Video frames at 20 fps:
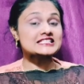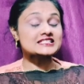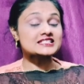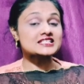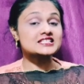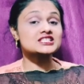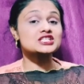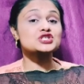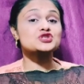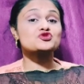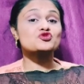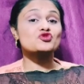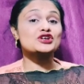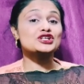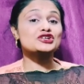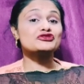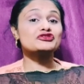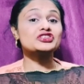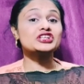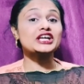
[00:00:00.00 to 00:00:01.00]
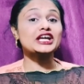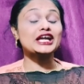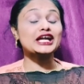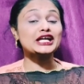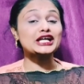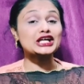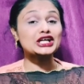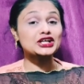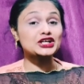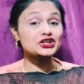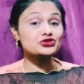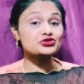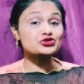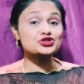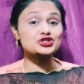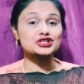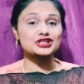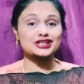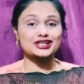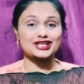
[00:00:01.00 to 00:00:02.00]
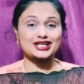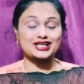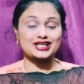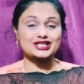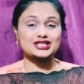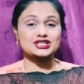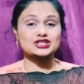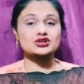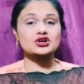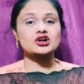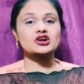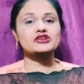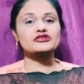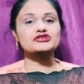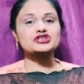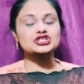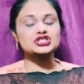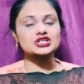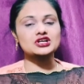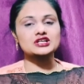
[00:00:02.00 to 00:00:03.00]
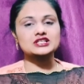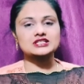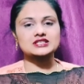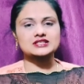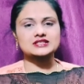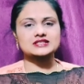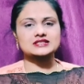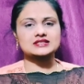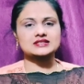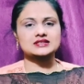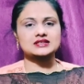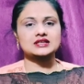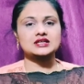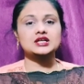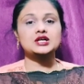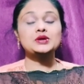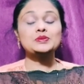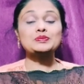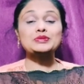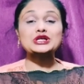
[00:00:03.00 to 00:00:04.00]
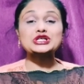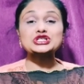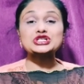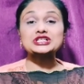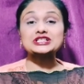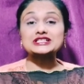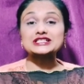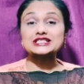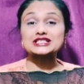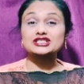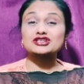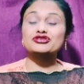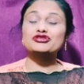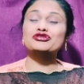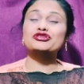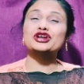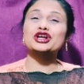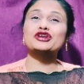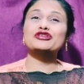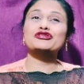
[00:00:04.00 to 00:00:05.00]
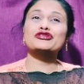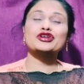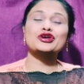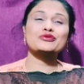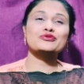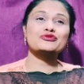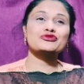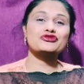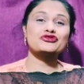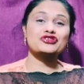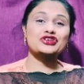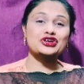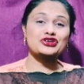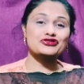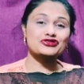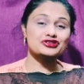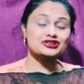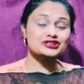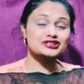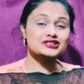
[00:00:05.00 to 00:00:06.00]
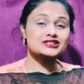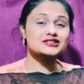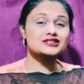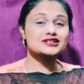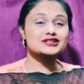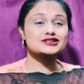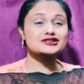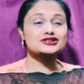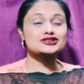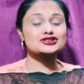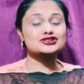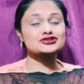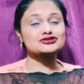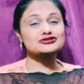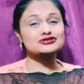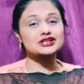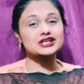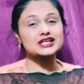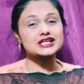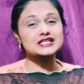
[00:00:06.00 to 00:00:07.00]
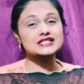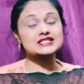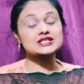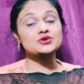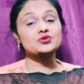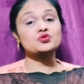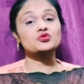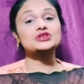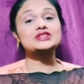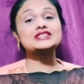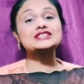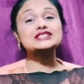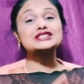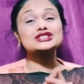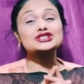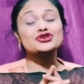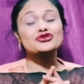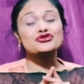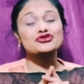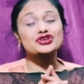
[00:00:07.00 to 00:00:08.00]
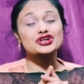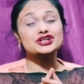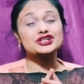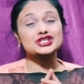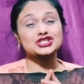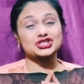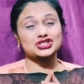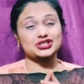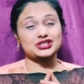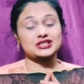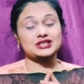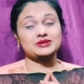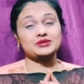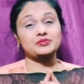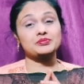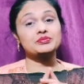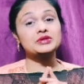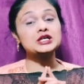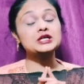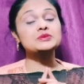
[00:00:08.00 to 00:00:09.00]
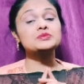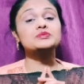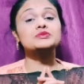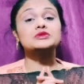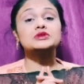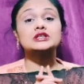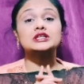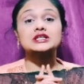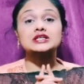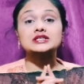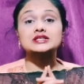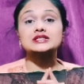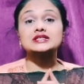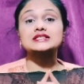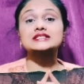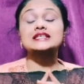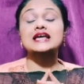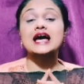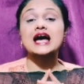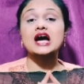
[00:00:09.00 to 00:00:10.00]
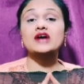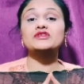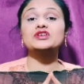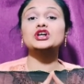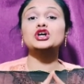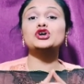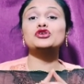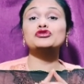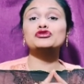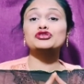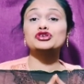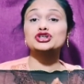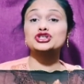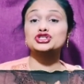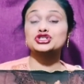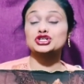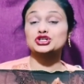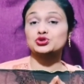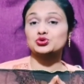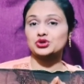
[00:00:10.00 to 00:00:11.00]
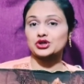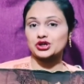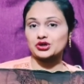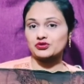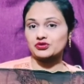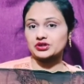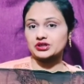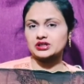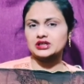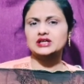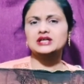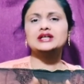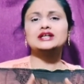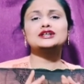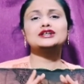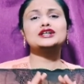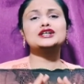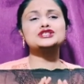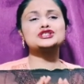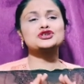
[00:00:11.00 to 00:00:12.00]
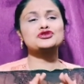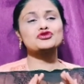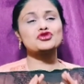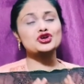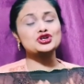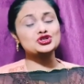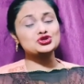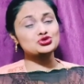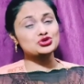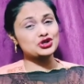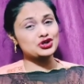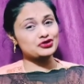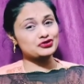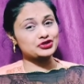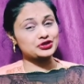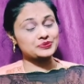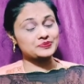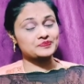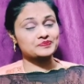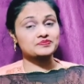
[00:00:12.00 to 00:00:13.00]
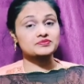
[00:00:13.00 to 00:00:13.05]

discuss one of the acute case of jaundice. Patient is suffering from fever since 2 days with severe chill, but he is having aversion to cover, doesn't want to cover.